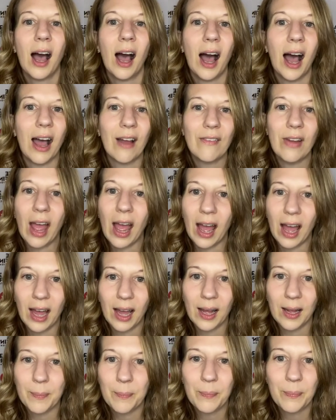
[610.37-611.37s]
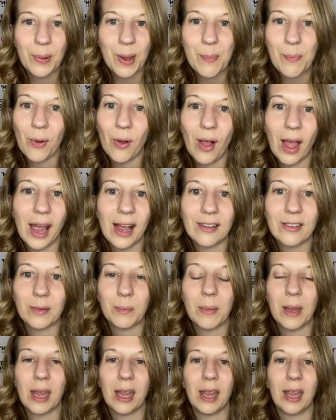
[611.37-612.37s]
I've had people ask
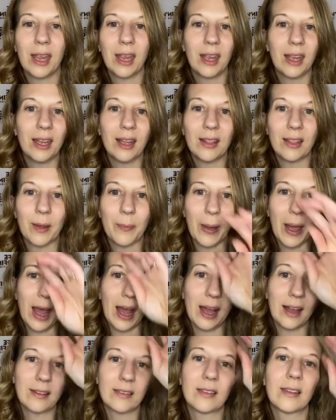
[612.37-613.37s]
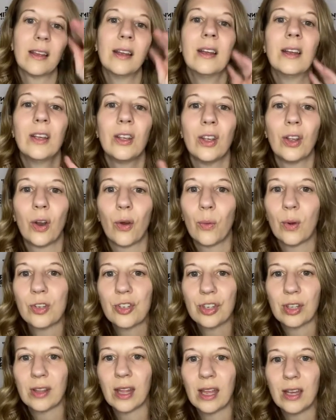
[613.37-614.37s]
me in the past, what
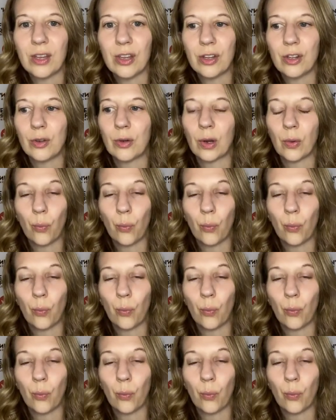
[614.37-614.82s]
should they do?